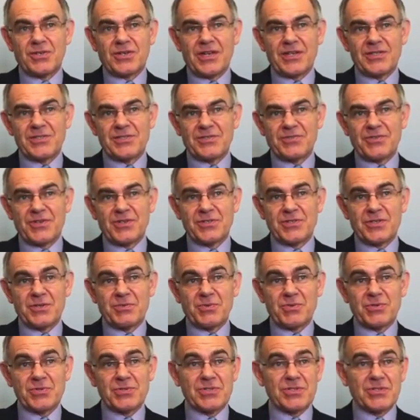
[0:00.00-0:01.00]
case of
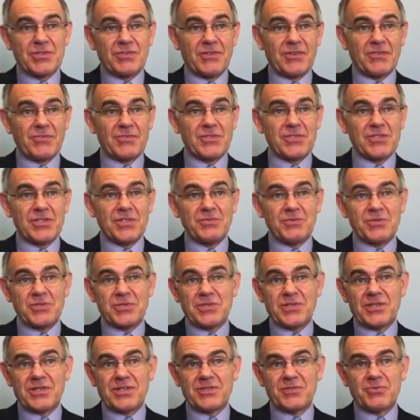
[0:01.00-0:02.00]
osteoporosis I've ever seen
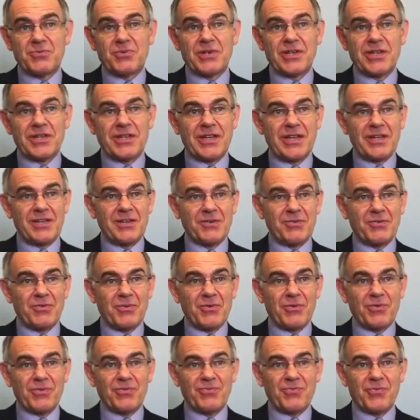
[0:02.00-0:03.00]
was in a
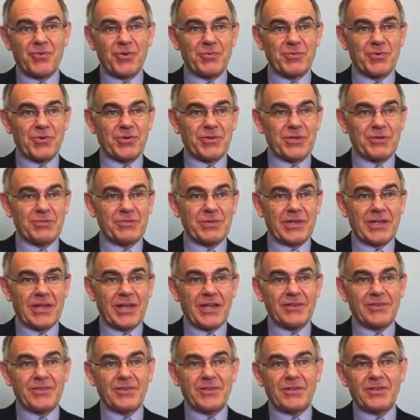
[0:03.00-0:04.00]
28-year-old former Olympic
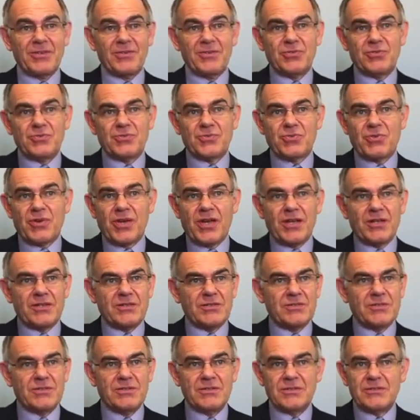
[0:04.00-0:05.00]
athlete who
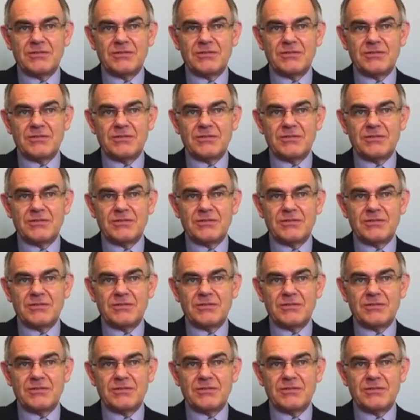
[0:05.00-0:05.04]
trained